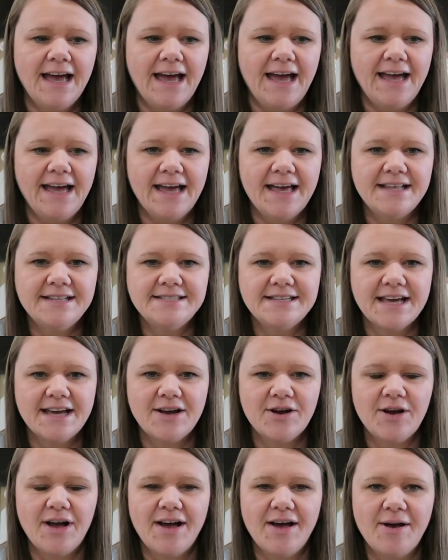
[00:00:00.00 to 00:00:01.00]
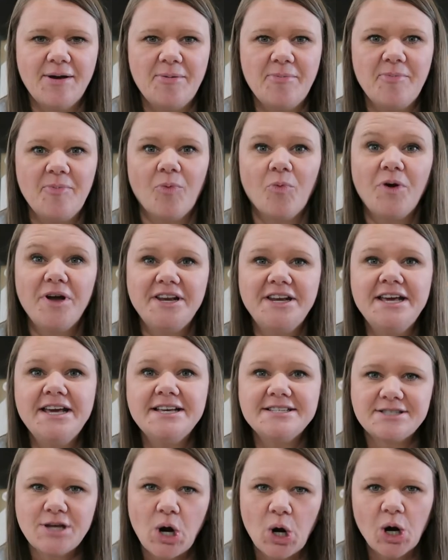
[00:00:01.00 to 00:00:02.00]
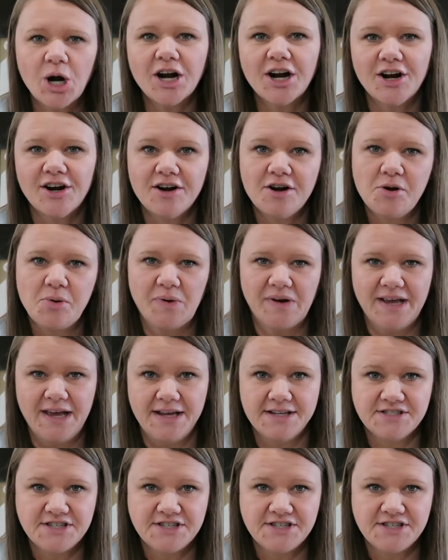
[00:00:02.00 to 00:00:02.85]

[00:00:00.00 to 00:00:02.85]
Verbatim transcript: And when his heart grew and he